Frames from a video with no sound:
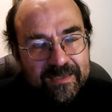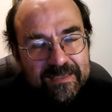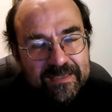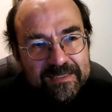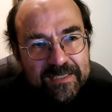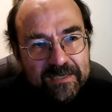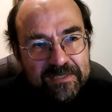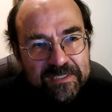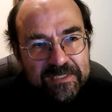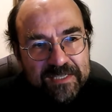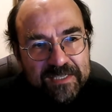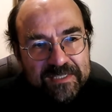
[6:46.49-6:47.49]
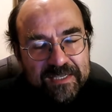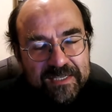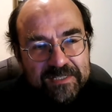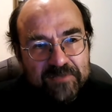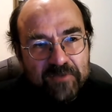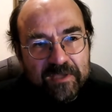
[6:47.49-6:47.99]
So ceasing
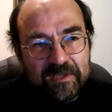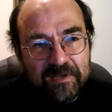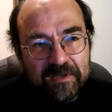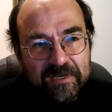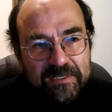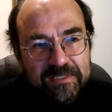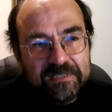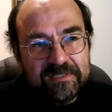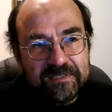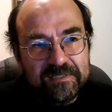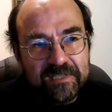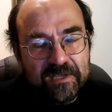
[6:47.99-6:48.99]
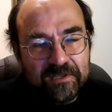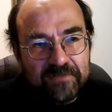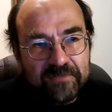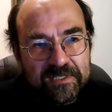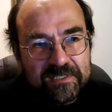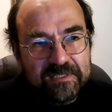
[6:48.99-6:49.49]
to recognize the other
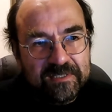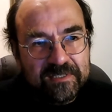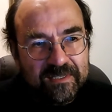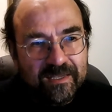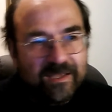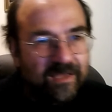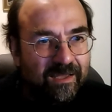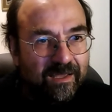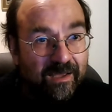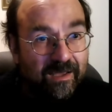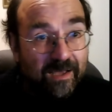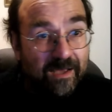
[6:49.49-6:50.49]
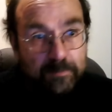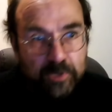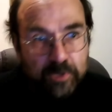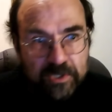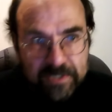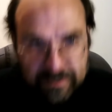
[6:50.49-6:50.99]
as a
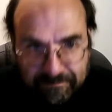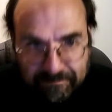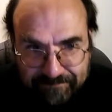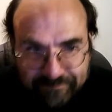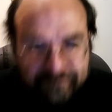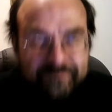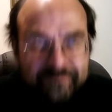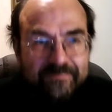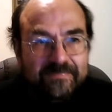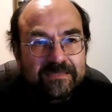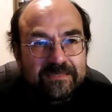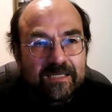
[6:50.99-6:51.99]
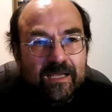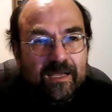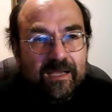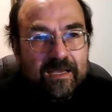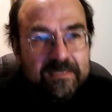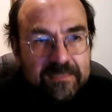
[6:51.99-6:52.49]
person,
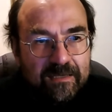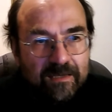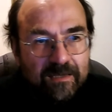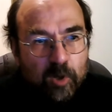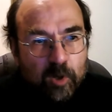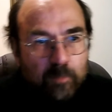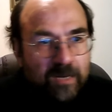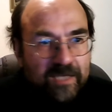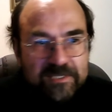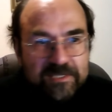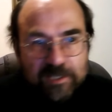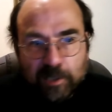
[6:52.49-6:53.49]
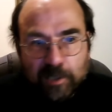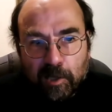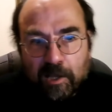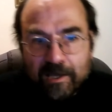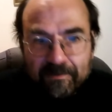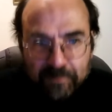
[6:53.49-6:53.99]
as complex and
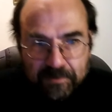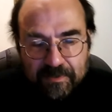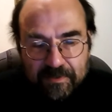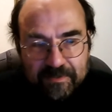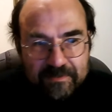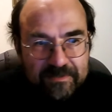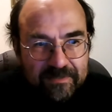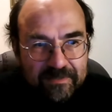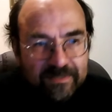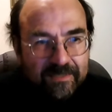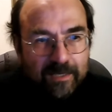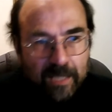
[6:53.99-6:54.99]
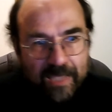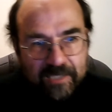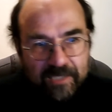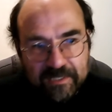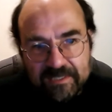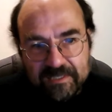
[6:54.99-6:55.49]
alive and like
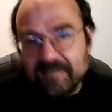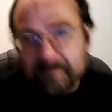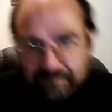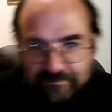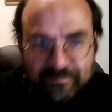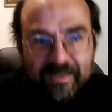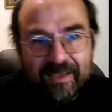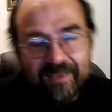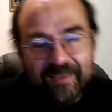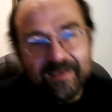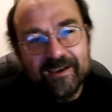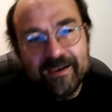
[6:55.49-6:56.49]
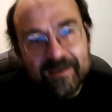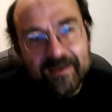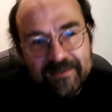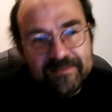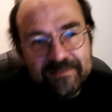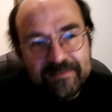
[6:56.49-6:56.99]
us,
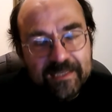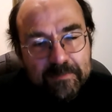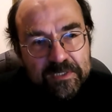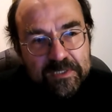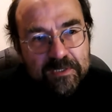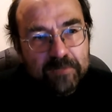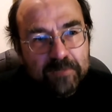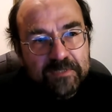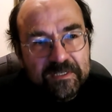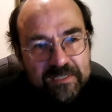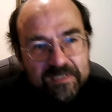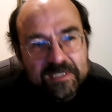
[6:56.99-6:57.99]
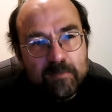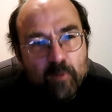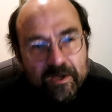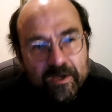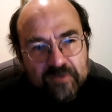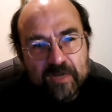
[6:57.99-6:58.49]
seeing them as an object in some
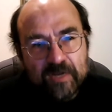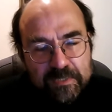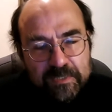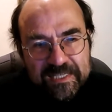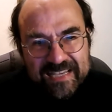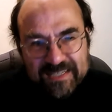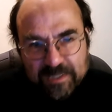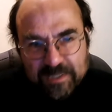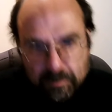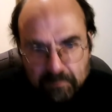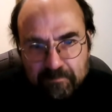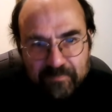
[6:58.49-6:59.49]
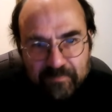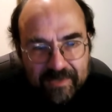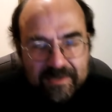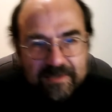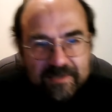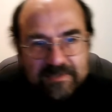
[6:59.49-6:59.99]
way and trying to possess them
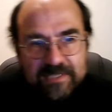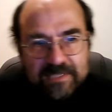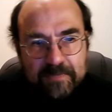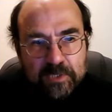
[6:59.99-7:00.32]
seems